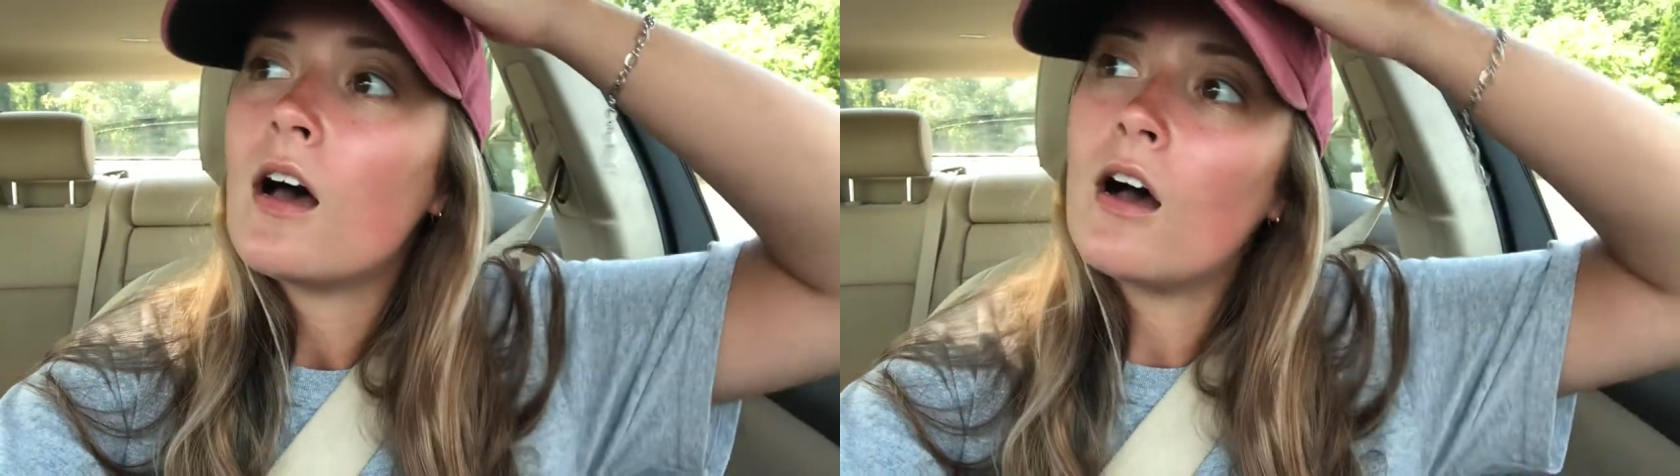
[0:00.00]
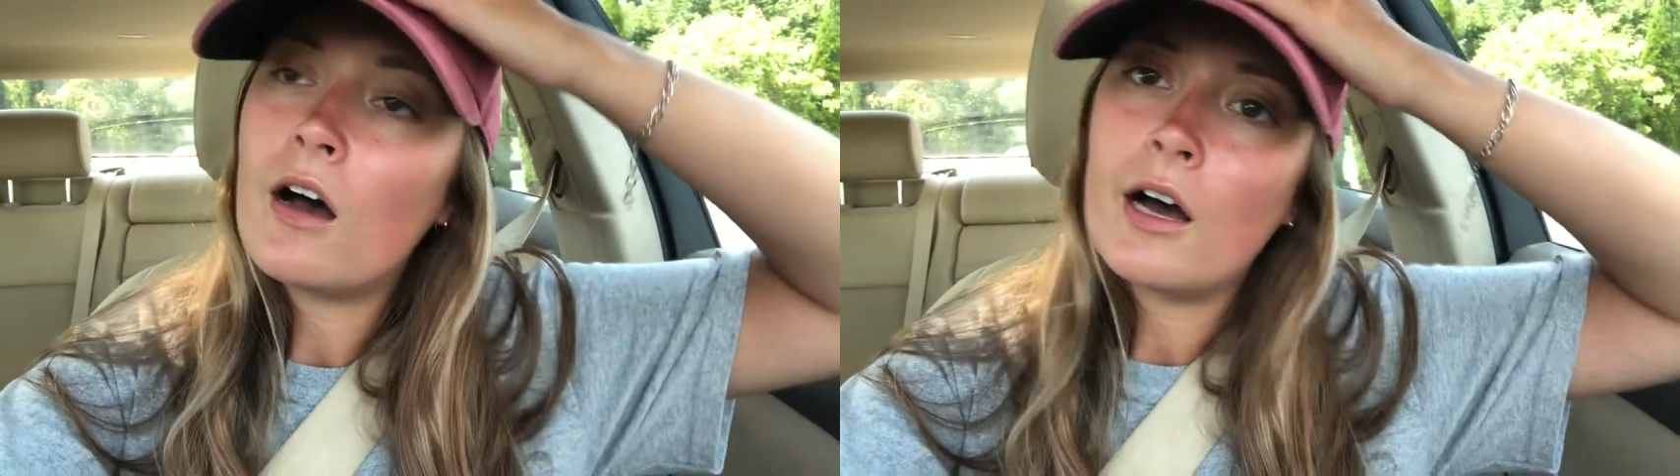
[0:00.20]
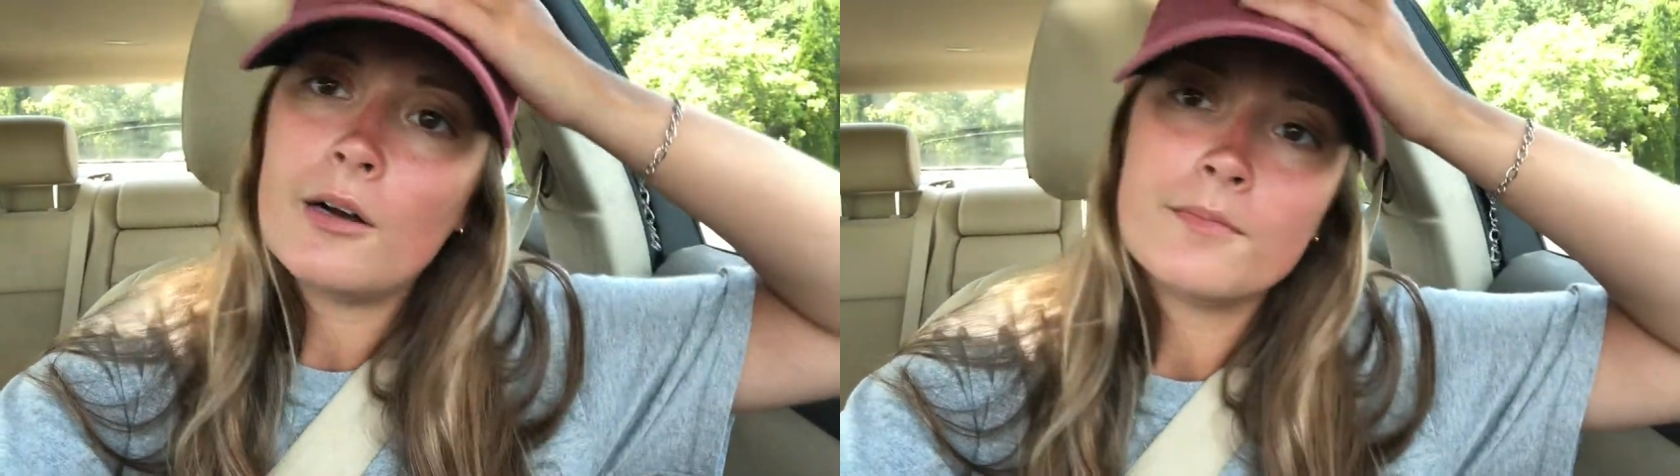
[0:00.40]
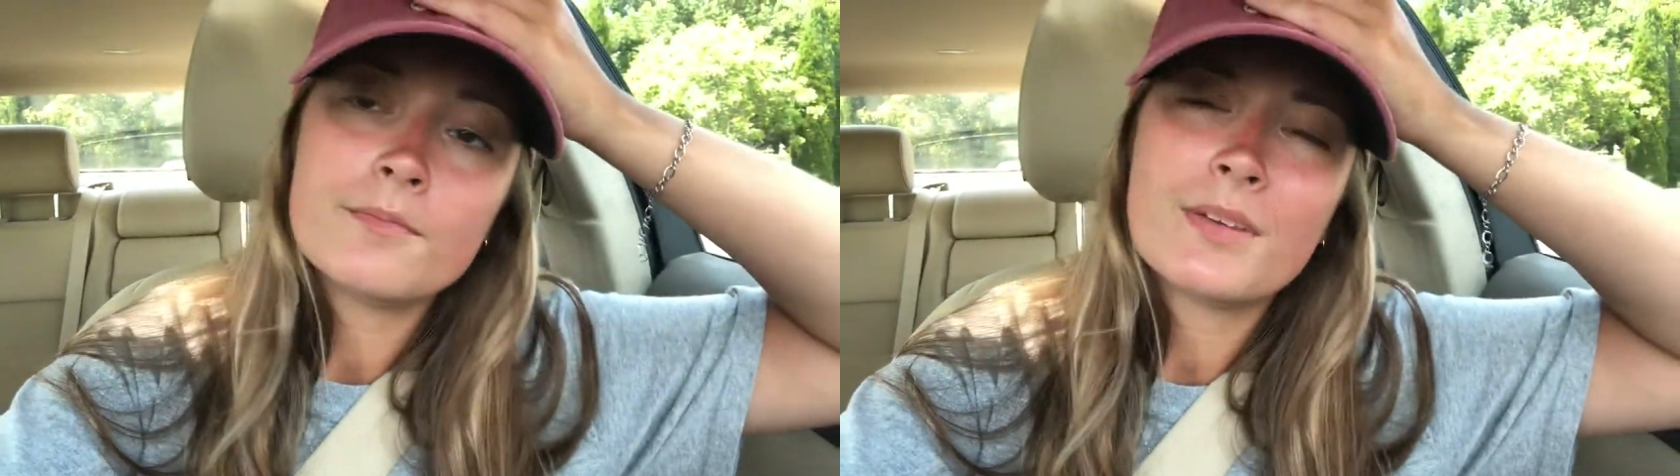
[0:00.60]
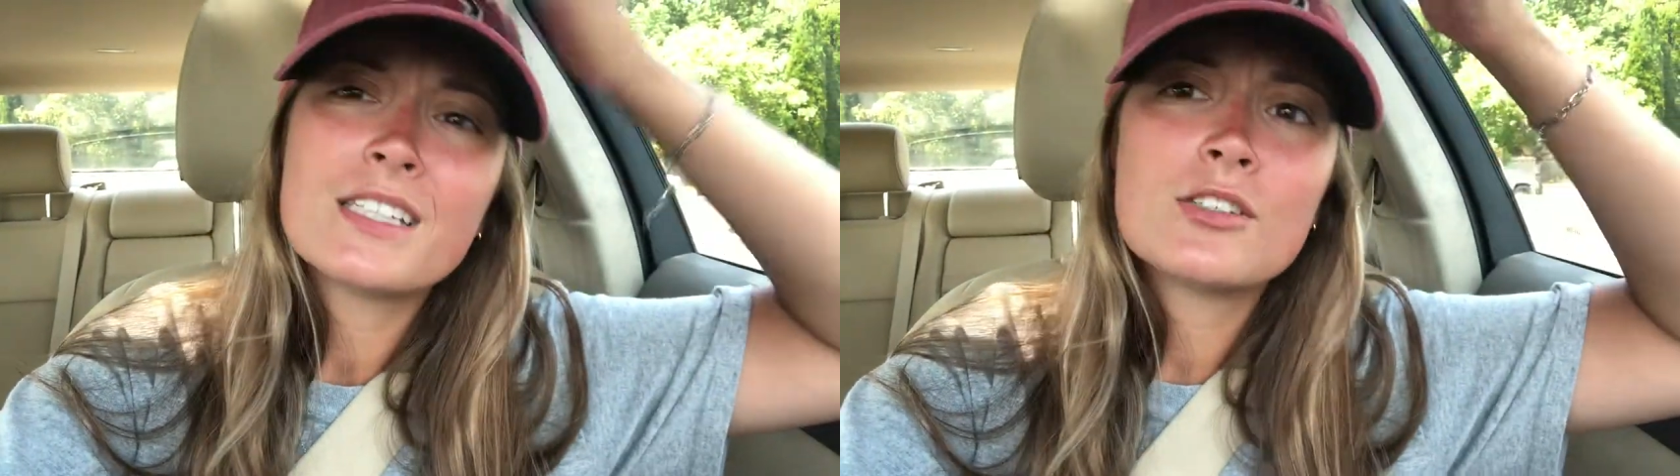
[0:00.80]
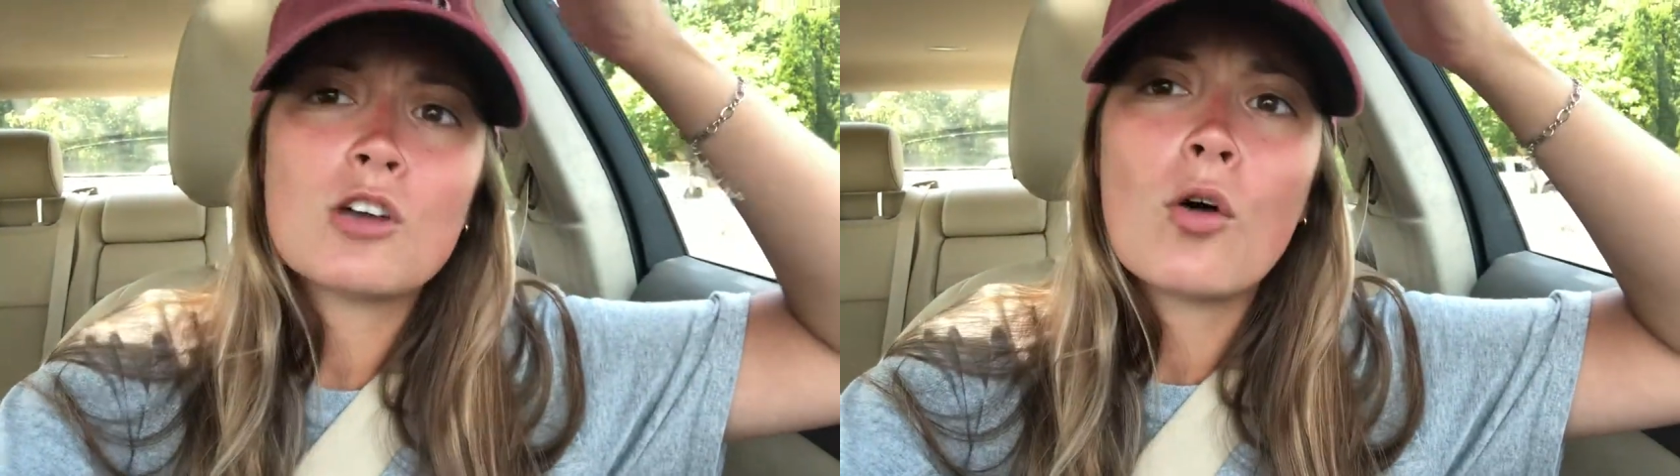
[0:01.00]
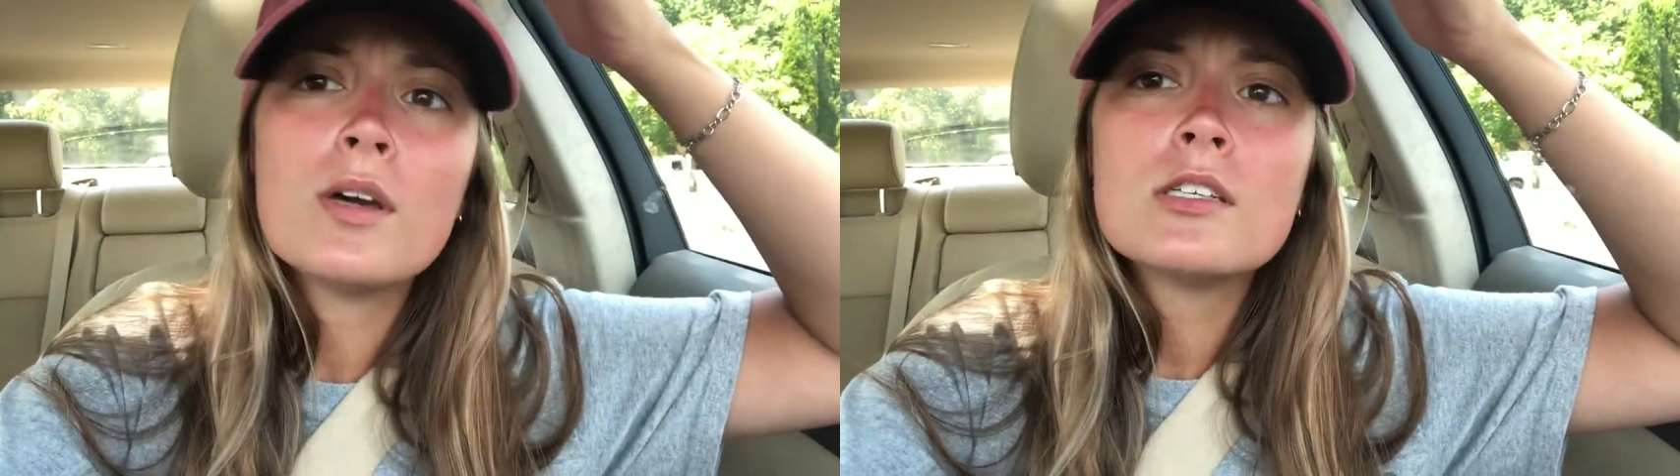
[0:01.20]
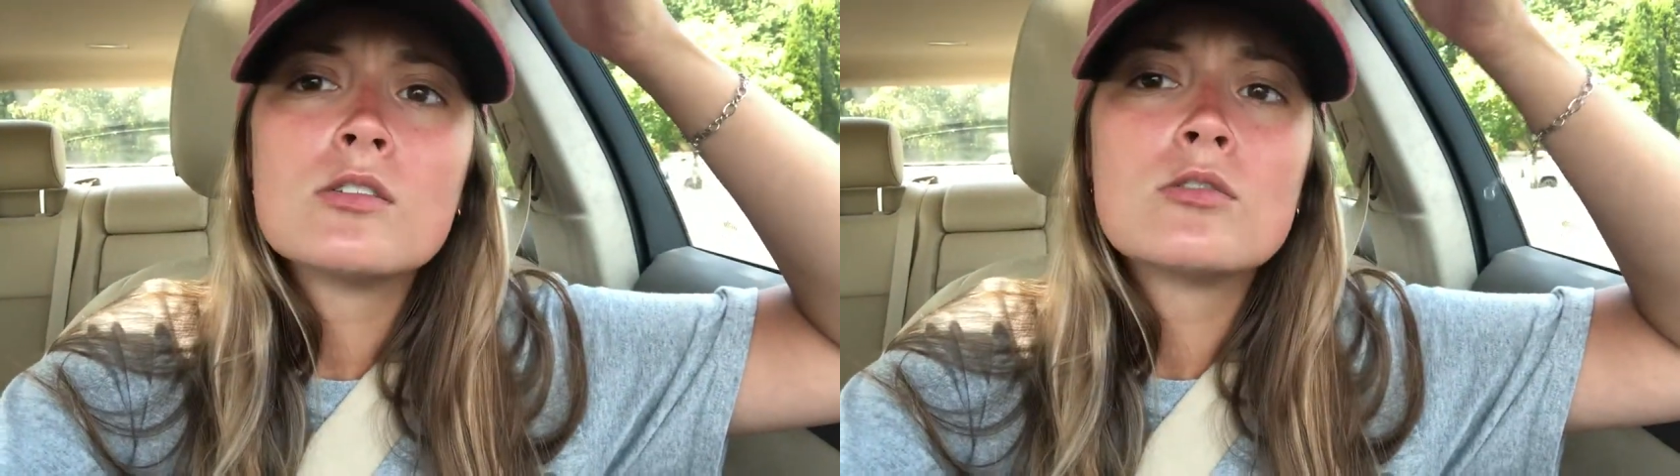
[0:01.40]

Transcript: Um, because there's always